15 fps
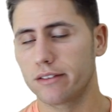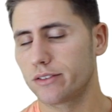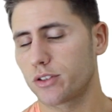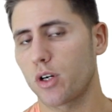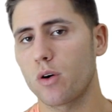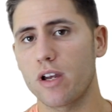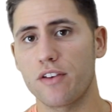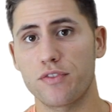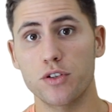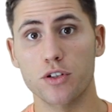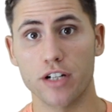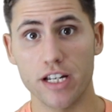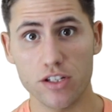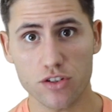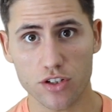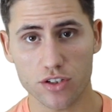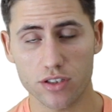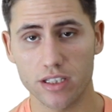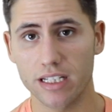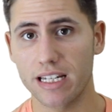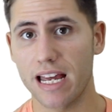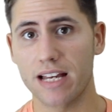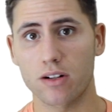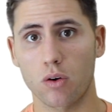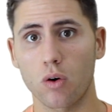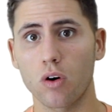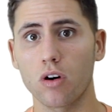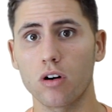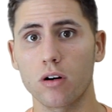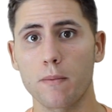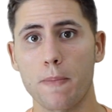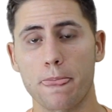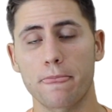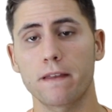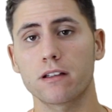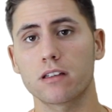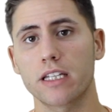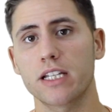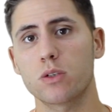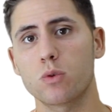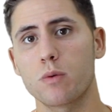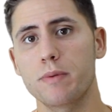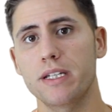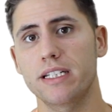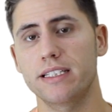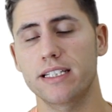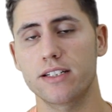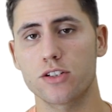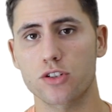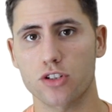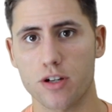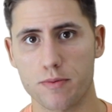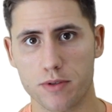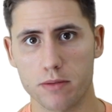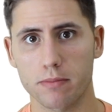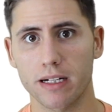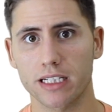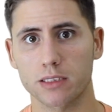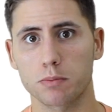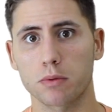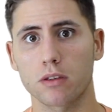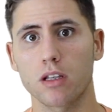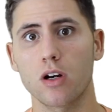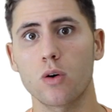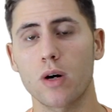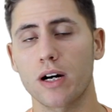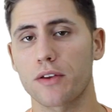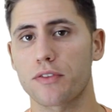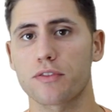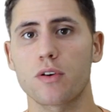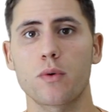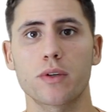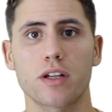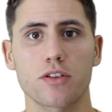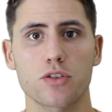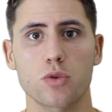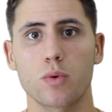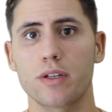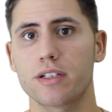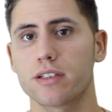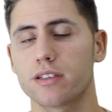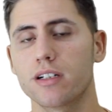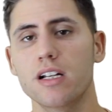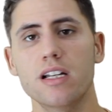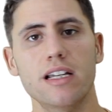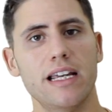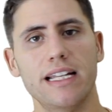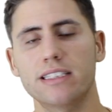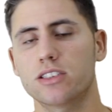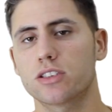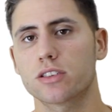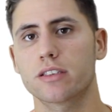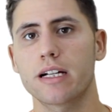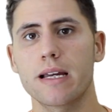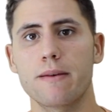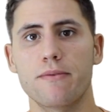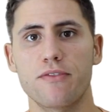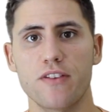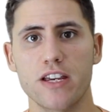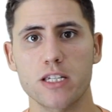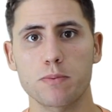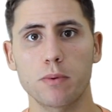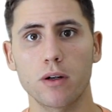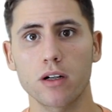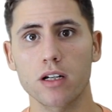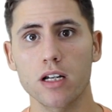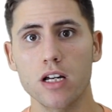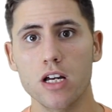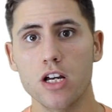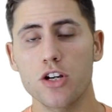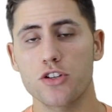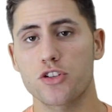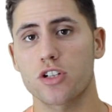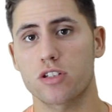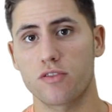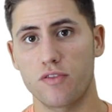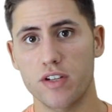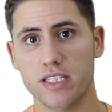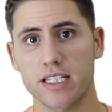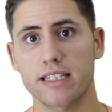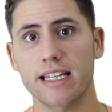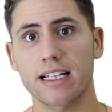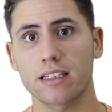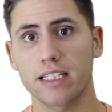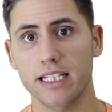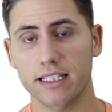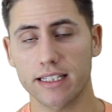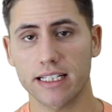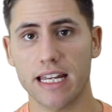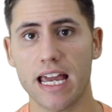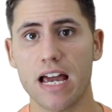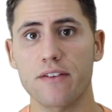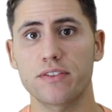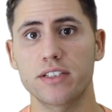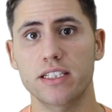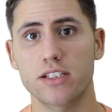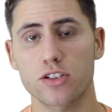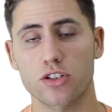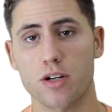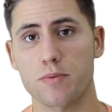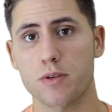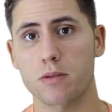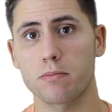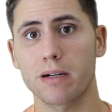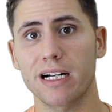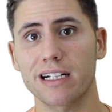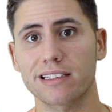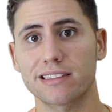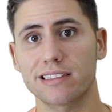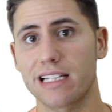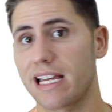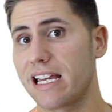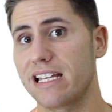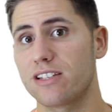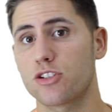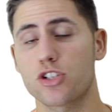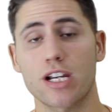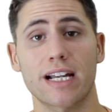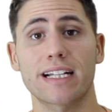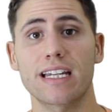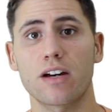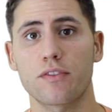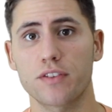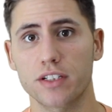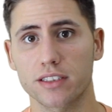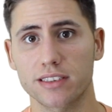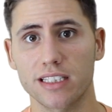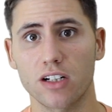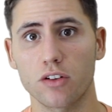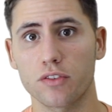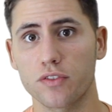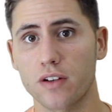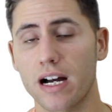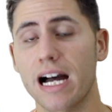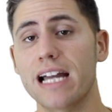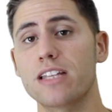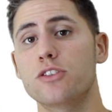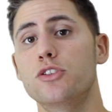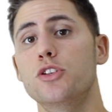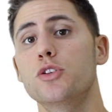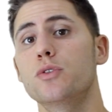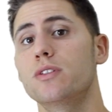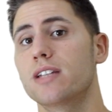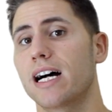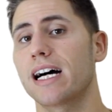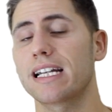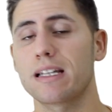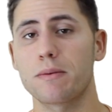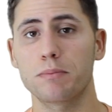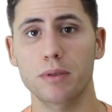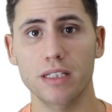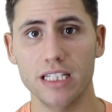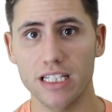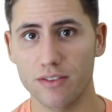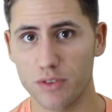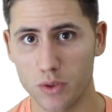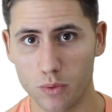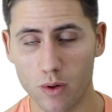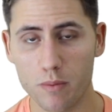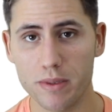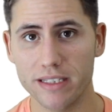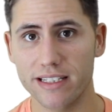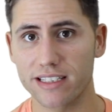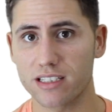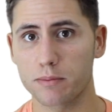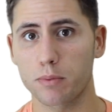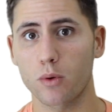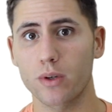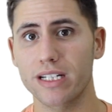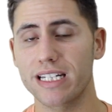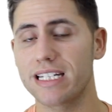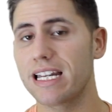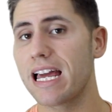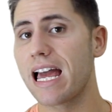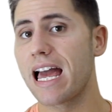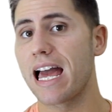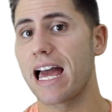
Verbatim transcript: So if you're interested at all, the link will be in the description box below. I'll throw it on Twitter, Instagram, Facebook. Just visit that link that I have in the description box and check it out for yourself. I do not believe you will be disappointed